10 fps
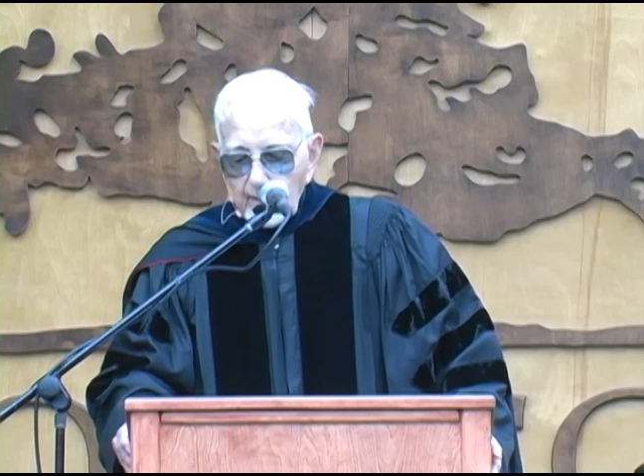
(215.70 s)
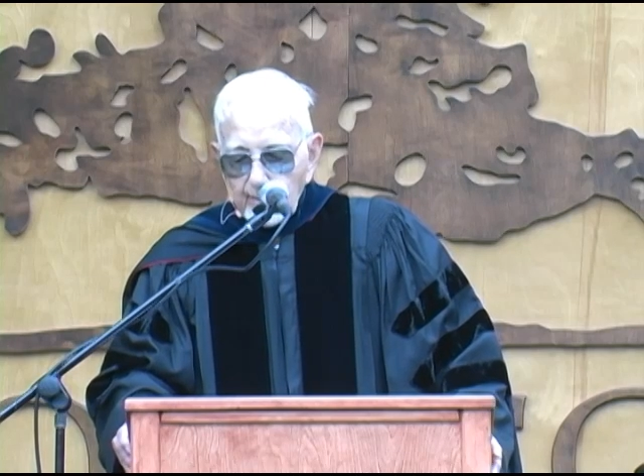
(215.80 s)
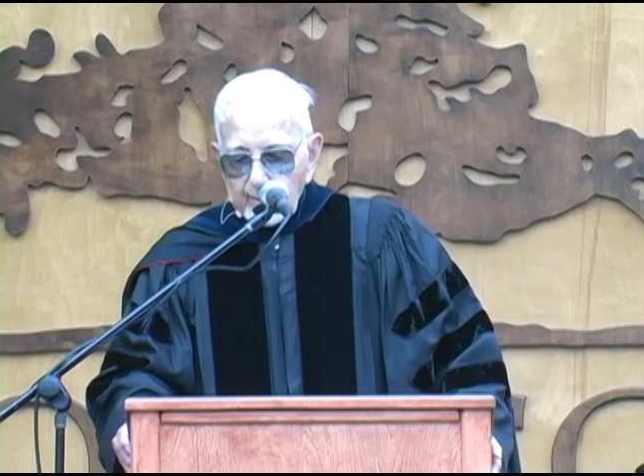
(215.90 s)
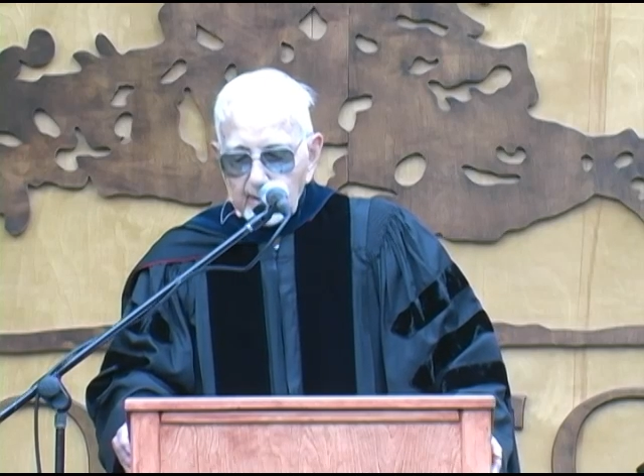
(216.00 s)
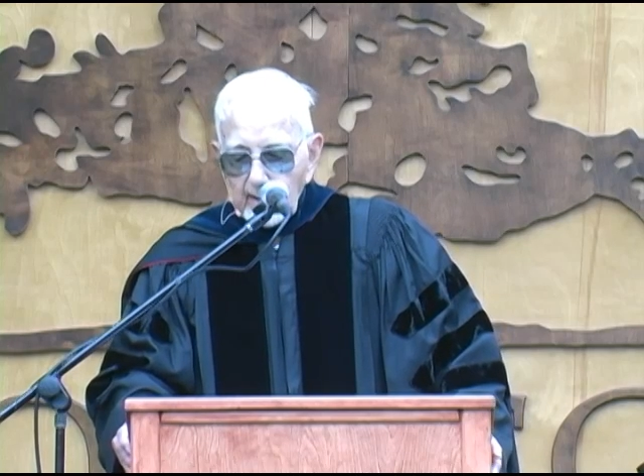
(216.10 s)

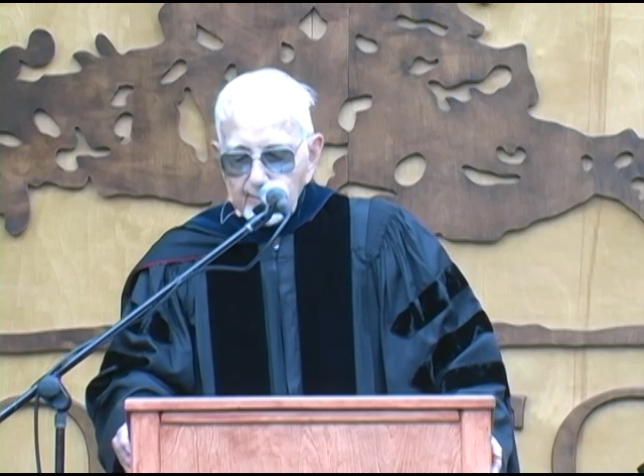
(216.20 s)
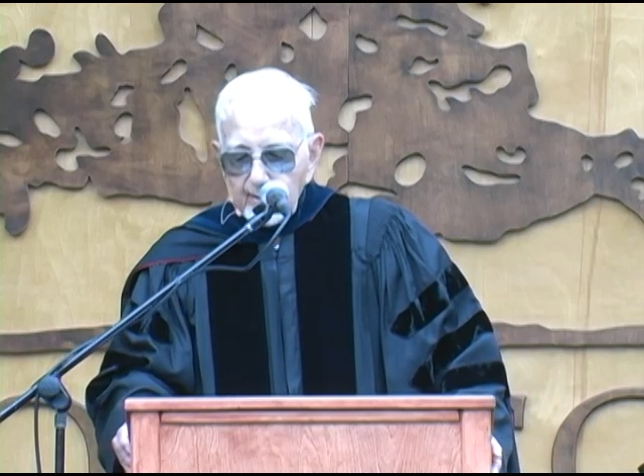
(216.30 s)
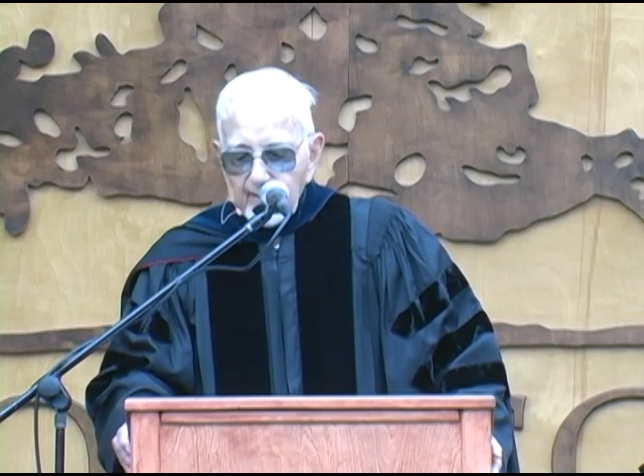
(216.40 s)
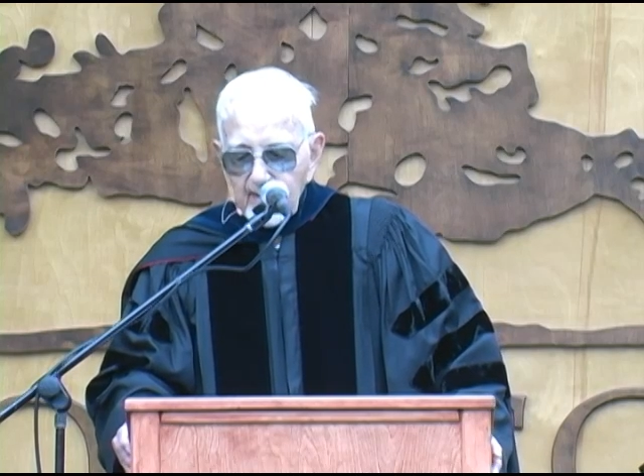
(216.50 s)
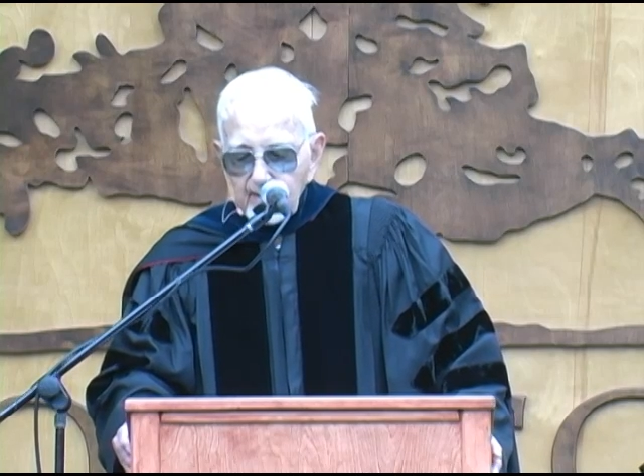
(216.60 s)
to the
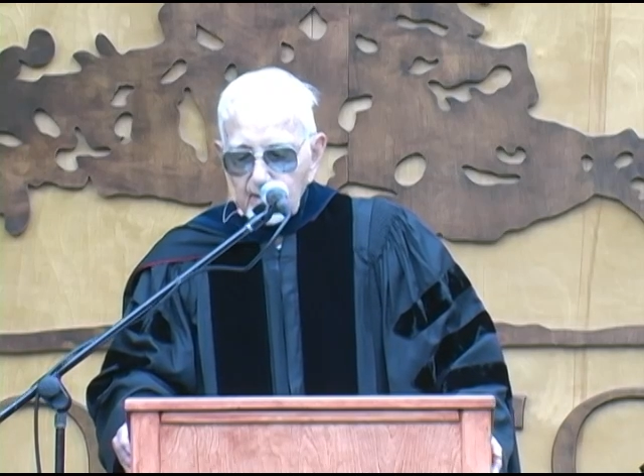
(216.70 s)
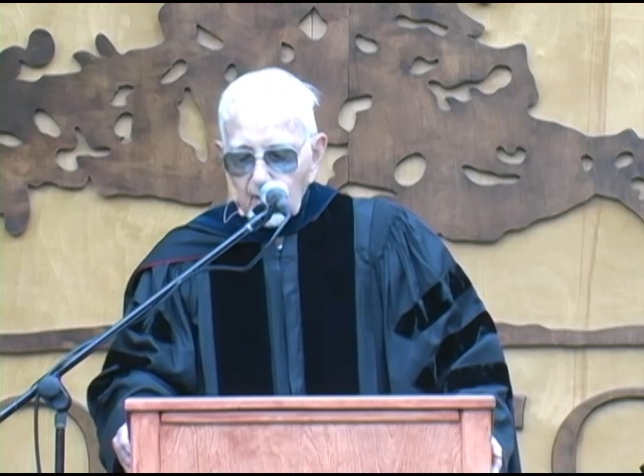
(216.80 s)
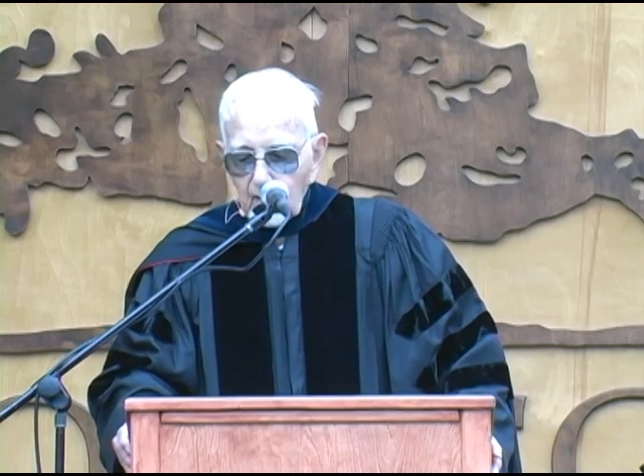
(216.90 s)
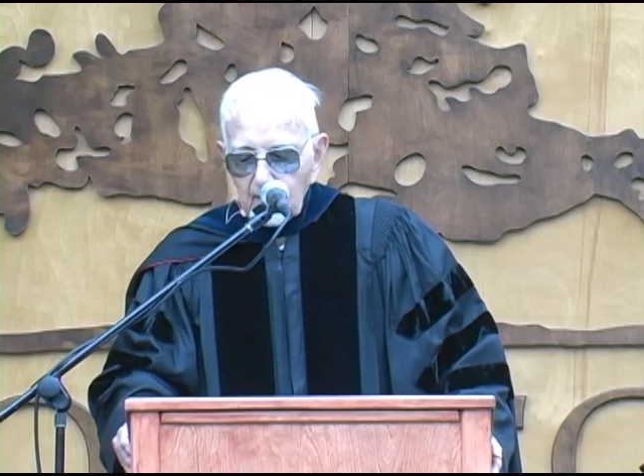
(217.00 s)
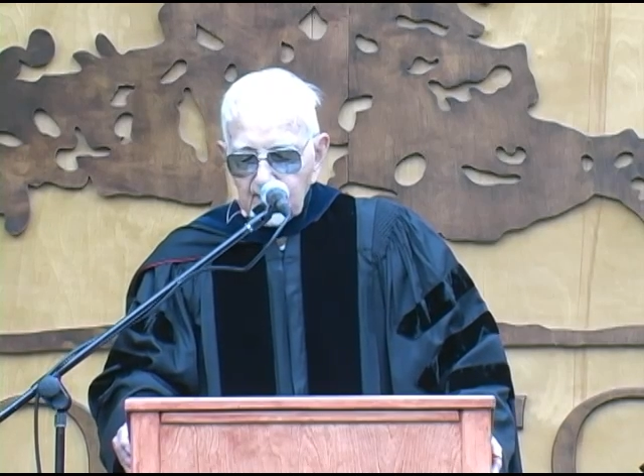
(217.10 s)
country then
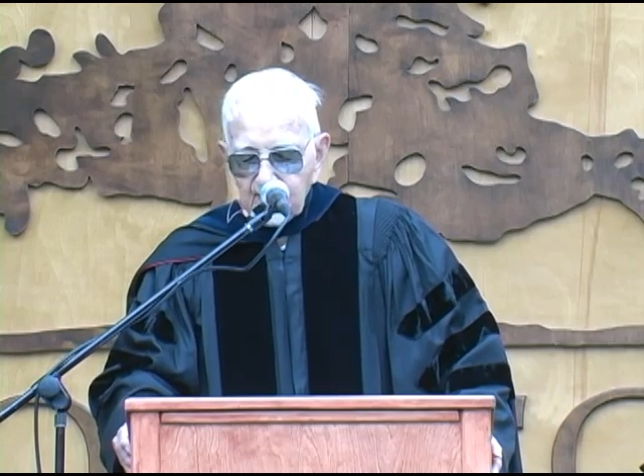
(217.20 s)
called